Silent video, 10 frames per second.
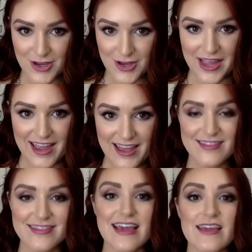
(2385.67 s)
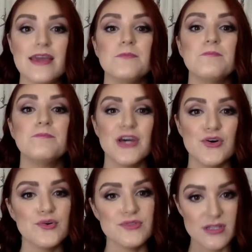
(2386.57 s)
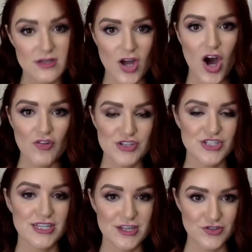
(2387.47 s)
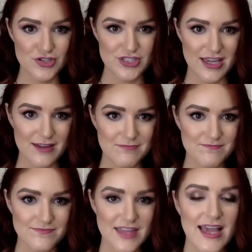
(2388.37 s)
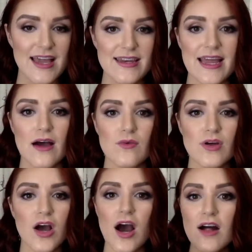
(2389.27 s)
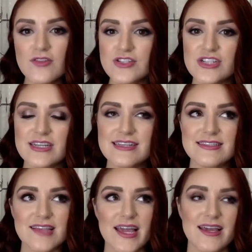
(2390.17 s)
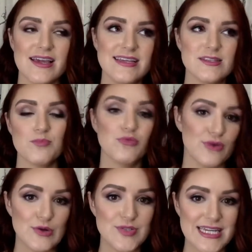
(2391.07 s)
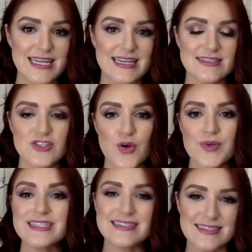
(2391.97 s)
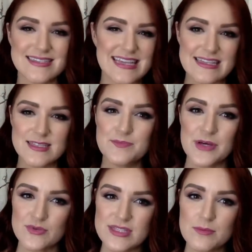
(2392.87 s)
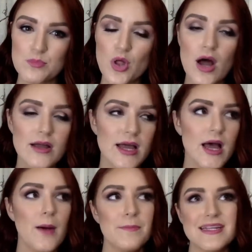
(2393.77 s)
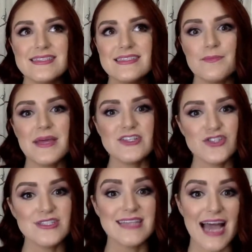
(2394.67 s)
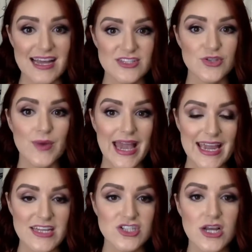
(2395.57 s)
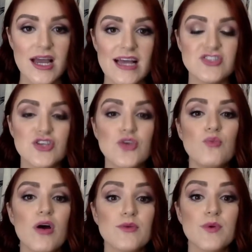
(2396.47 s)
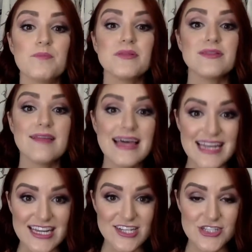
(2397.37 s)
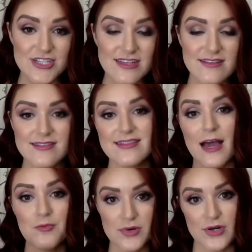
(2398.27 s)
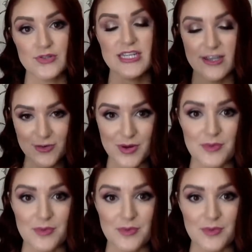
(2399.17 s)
okay, that can build collagen in your skin. Now, collagen is like it's a protein. It's known as the skin's building block, but it diminishes as you age. And so you want to replenish that protein. You want to